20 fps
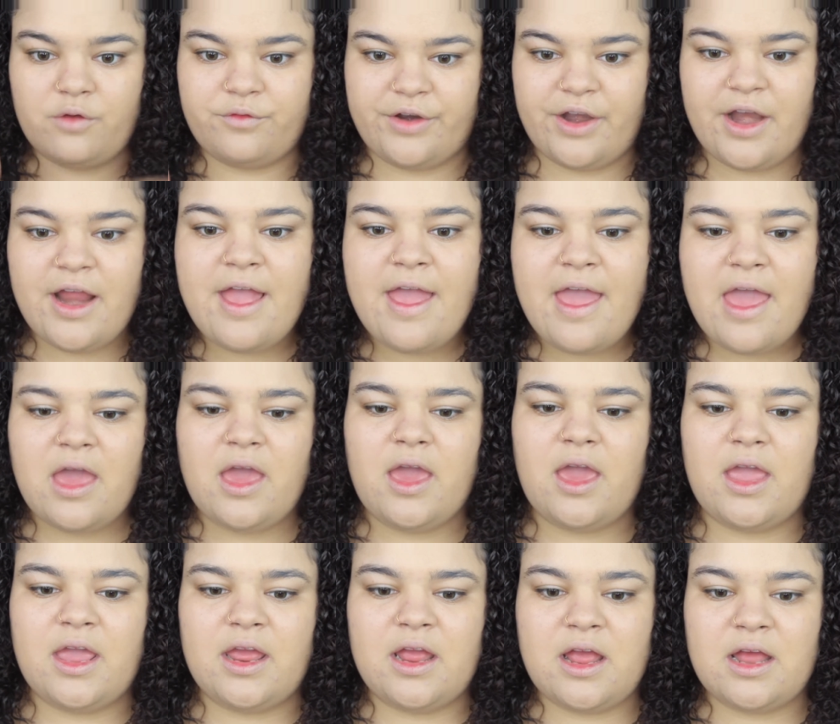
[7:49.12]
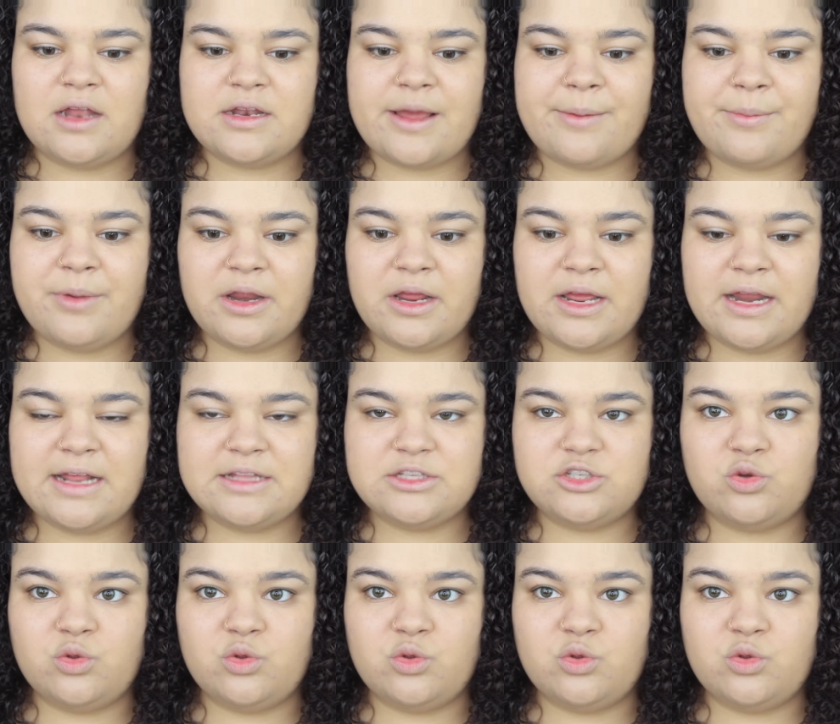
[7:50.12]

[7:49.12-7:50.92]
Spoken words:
over, and I'm gonna get it